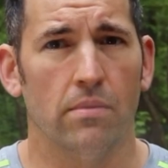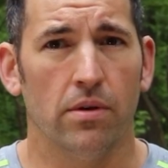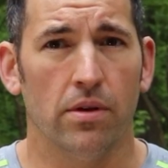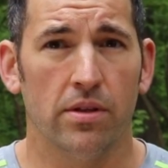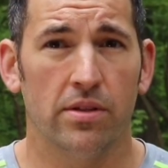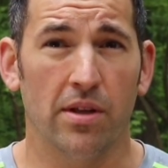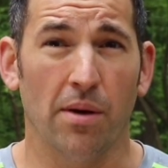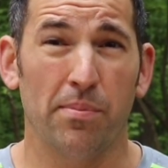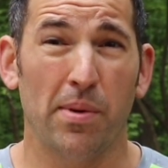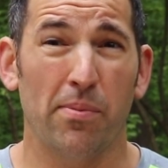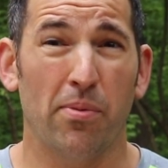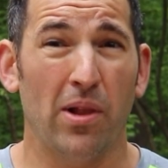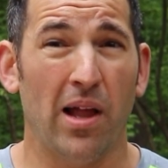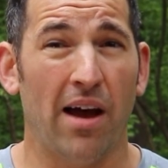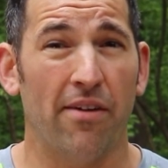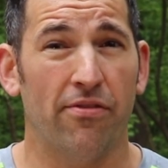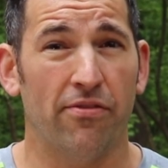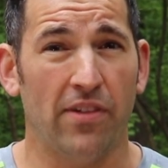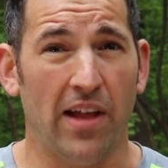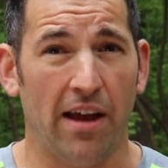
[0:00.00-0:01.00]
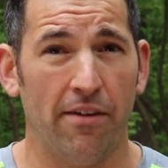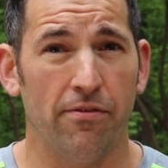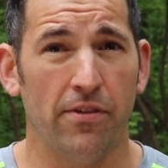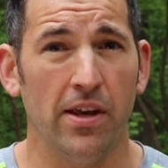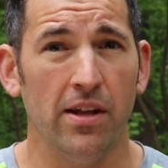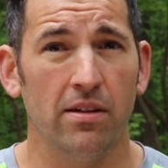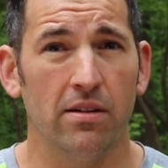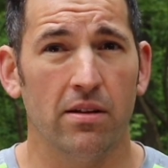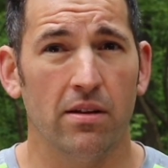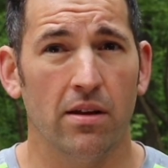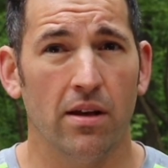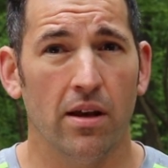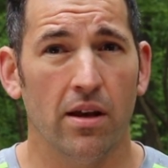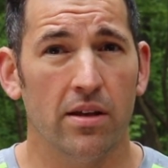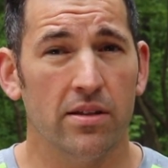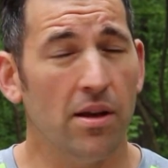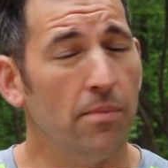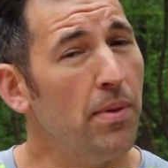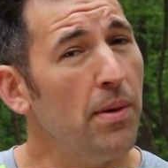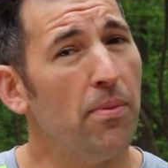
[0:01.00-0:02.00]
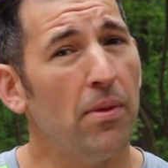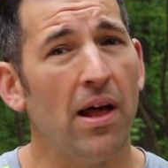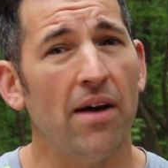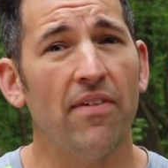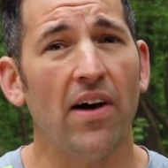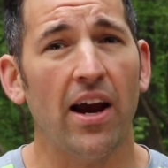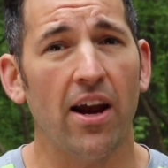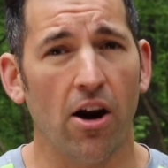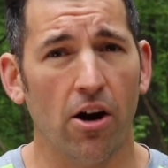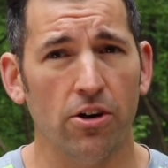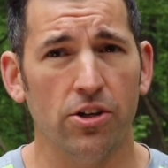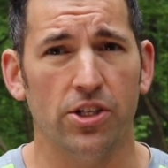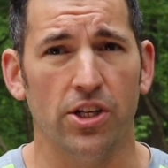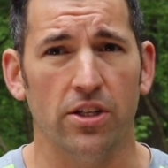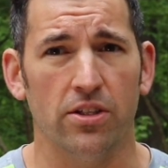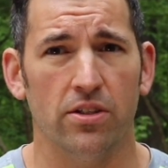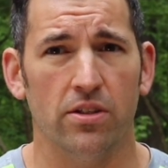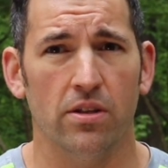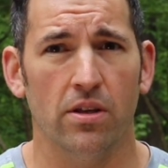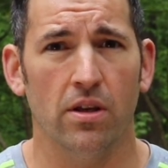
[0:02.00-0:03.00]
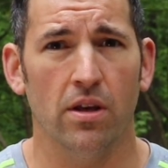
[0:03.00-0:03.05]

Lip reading: Some people have flat feet, some people have high arches.